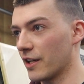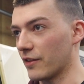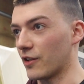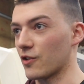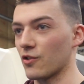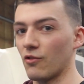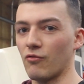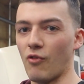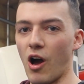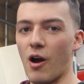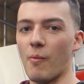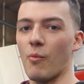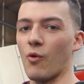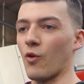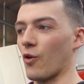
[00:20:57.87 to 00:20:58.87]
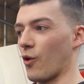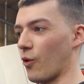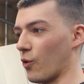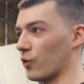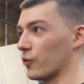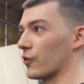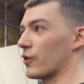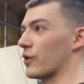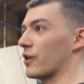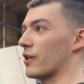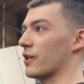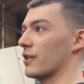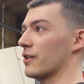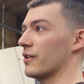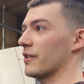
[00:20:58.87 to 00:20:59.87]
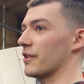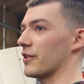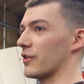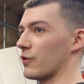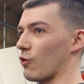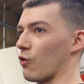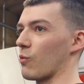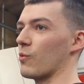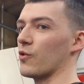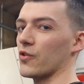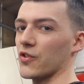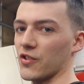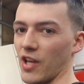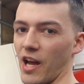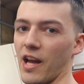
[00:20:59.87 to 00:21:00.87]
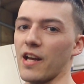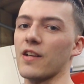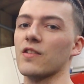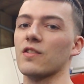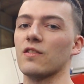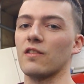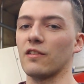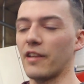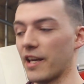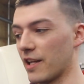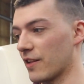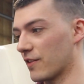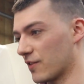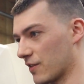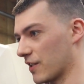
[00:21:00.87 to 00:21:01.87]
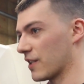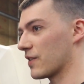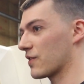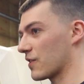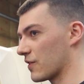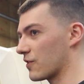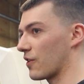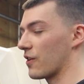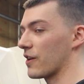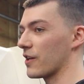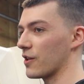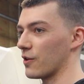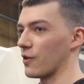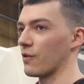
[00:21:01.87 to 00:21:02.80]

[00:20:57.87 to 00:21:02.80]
There's a lot more older, normal sized lathes, CNC turning,